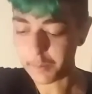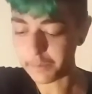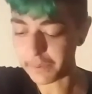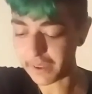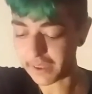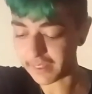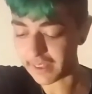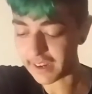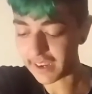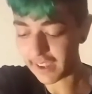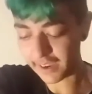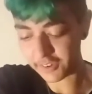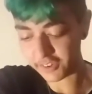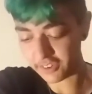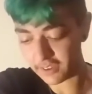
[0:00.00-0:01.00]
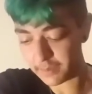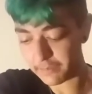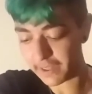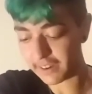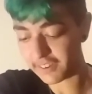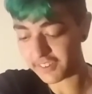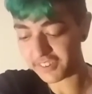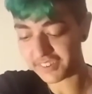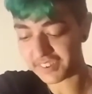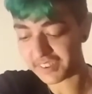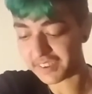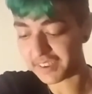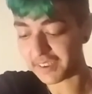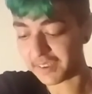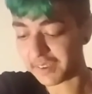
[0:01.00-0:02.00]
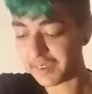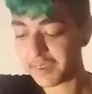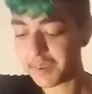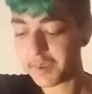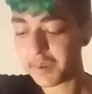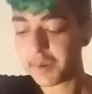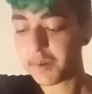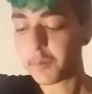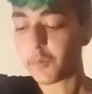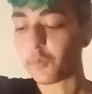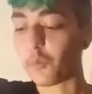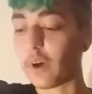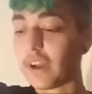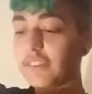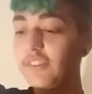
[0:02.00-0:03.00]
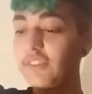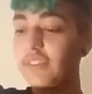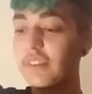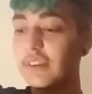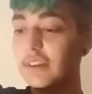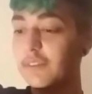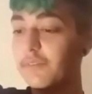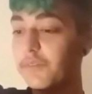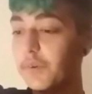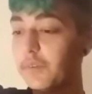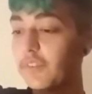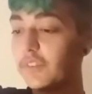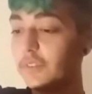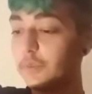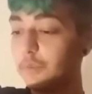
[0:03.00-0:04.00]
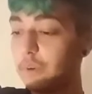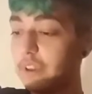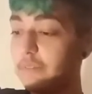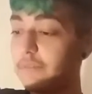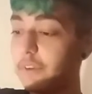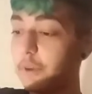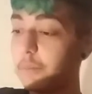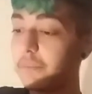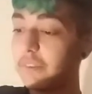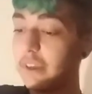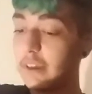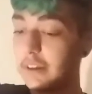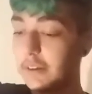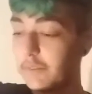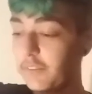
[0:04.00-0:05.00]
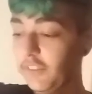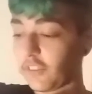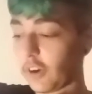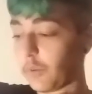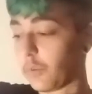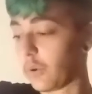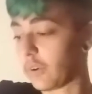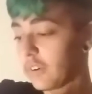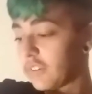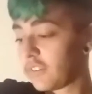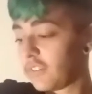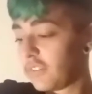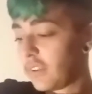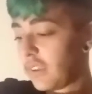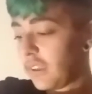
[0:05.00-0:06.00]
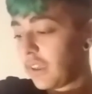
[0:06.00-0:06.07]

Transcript: But then I actually managed to watch the first 3 films of Star Wars,